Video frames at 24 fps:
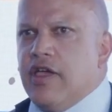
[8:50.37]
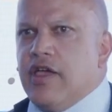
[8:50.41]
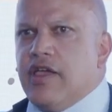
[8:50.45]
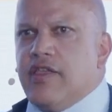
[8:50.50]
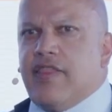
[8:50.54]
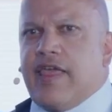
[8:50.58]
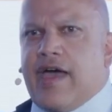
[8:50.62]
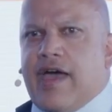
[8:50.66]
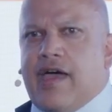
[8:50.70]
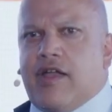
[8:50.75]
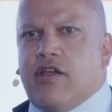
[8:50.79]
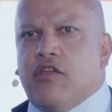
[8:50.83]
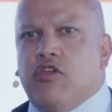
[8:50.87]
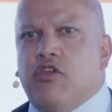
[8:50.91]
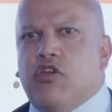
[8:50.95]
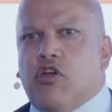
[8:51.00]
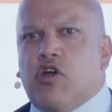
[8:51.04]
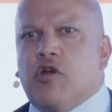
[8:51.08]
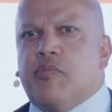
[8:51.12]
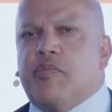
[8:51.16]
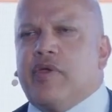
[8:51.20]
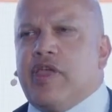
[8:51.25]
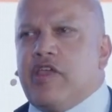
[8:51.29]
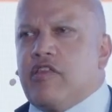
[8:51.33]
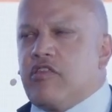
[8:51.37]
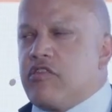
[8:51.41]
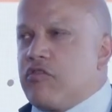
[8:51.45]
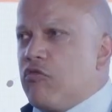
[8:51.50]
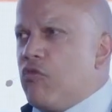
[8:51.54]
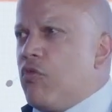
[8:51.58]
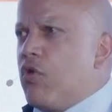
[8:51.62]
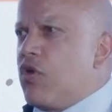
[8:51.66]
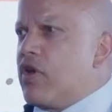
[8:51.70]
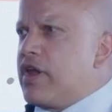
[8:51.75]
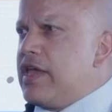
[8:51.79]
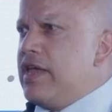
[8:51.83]
that Europe is
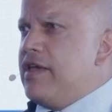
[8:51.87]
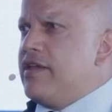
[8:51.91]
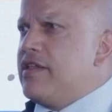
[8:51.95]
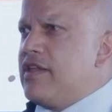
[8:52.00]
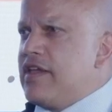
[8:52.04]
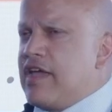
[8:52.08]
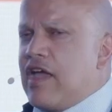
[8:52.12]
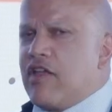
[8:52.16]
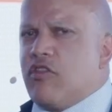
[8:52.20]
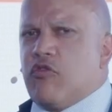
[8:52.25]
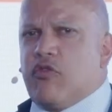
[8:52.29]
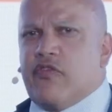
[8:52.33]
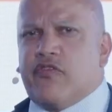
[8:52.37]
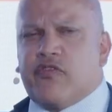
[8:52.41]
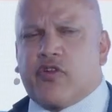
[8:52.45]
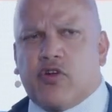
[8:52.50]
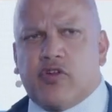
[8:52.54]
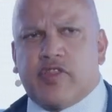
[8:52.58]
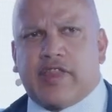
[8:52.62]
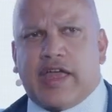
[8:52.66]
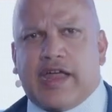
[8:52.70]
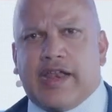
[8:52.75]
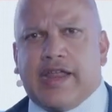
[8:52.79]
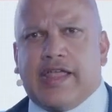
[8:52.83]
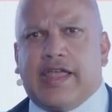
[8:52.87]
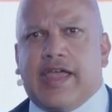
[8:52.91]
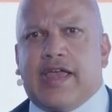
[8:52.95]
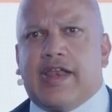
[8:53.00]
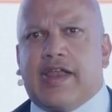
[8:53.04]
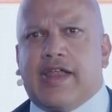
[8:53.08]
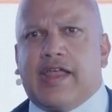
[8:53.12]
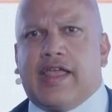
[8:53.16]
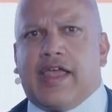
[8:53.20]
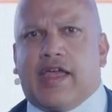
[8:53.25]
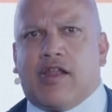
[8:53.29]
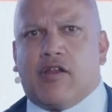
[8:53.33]
working together. We've heard that again
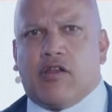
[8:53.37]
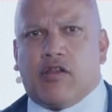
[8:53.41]
and again.